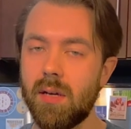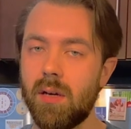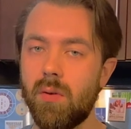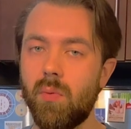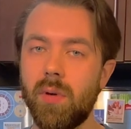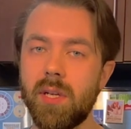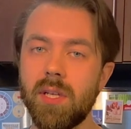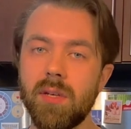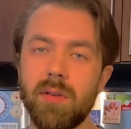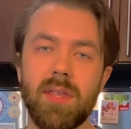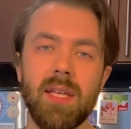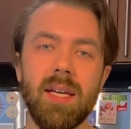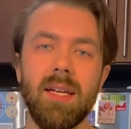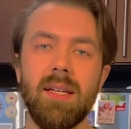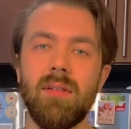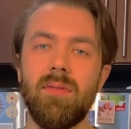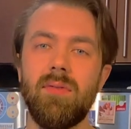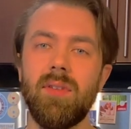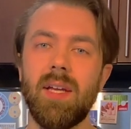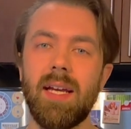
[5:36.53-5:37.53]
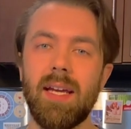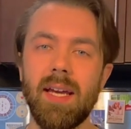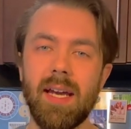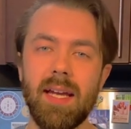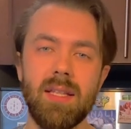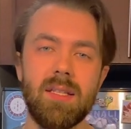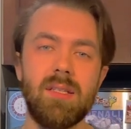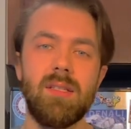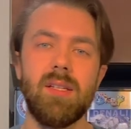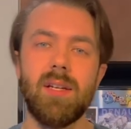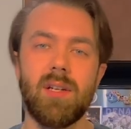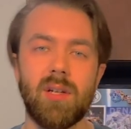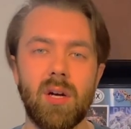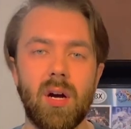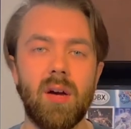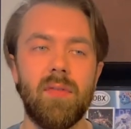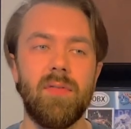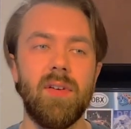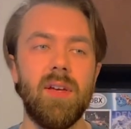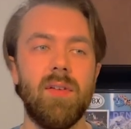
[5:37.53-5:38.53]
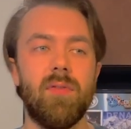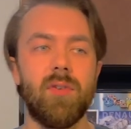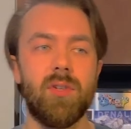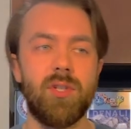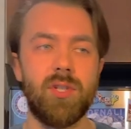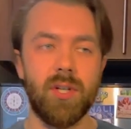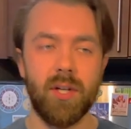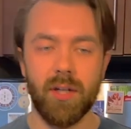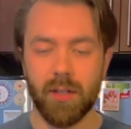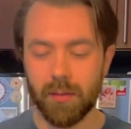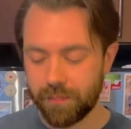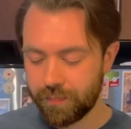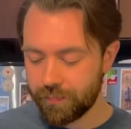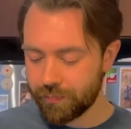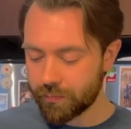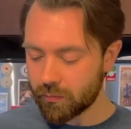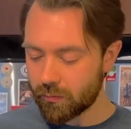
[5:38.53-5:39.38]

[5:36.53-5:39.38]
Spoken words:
When you think of like instant coffee, for sure,